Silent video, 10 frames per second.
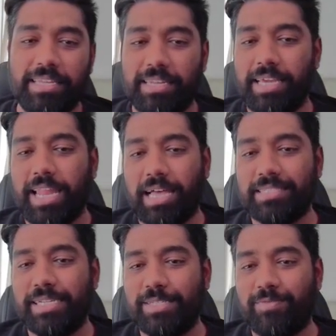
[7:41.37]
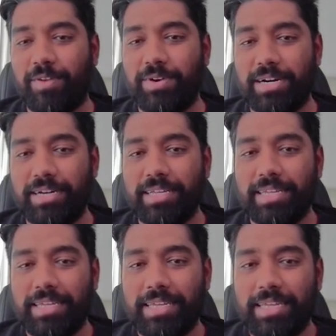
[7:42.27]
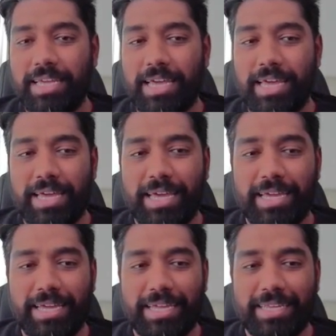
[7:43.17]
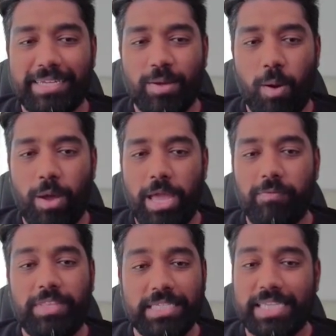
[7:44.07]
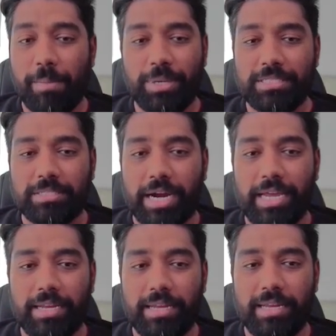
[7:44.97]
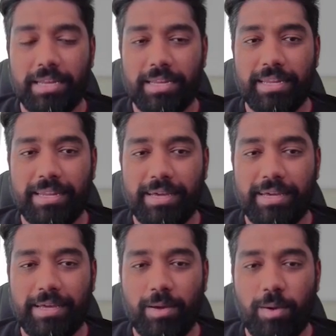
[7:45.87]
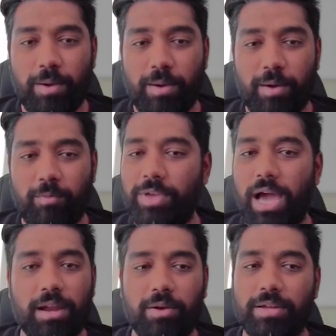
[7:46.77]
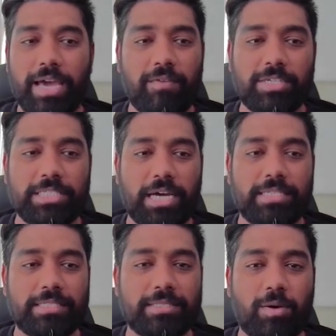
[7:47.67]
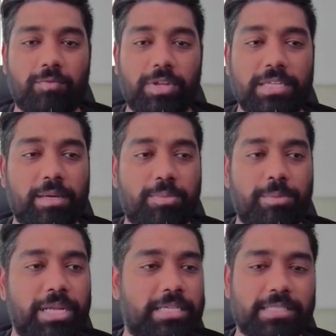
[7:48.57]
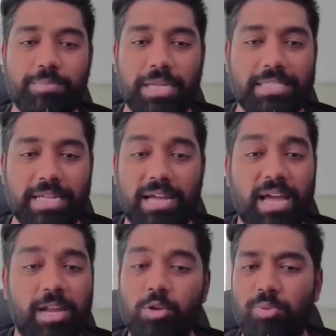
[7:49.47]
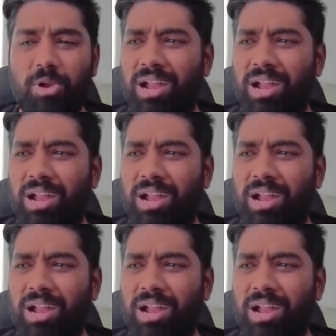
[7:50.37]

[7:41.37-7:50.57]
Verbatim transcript: in in Arsenal's favor, and if this happens, right, we are not going to have a chance of winning the Premier League. simple as that. Liverpool